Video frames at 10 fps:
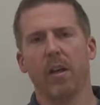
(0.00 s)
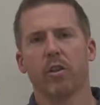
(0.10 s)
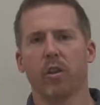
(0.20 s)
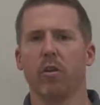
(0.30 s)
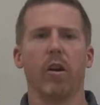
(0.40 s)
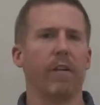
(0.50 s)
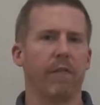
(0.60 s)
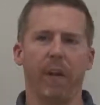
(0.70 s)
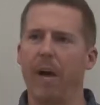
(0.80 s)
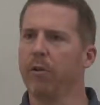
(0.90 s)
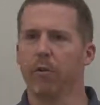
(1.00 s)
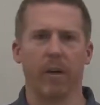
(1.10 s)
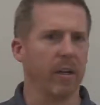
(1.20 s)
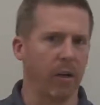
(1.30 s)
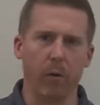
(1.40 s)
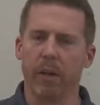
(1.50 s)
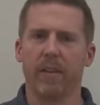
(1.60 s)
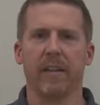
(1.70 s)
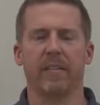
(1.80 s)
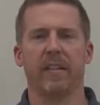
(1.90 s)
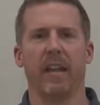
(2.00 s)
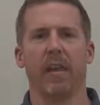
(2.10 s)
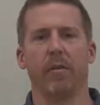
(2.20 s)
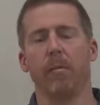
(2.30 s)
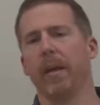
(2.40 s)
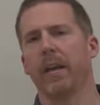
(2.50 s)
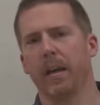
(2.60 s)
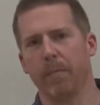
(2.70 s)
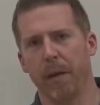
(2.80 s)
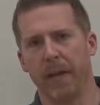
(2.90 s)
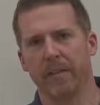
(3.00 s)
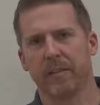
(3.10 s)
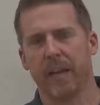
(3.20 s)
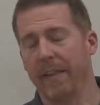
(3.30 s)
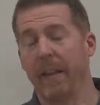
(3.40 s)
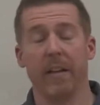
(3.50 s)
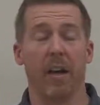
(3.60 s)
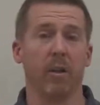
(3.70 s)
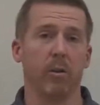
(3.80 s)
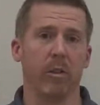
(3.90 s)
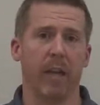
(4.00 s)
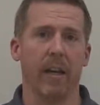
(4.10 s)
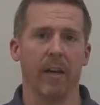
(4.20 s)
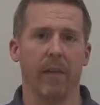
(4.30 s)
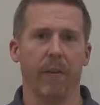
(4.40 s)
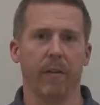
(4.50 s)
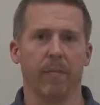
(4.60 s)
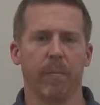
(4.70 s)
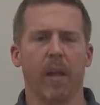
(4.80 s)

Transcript: so you're not floundering, gluing things together and making a mess and then not using any of it.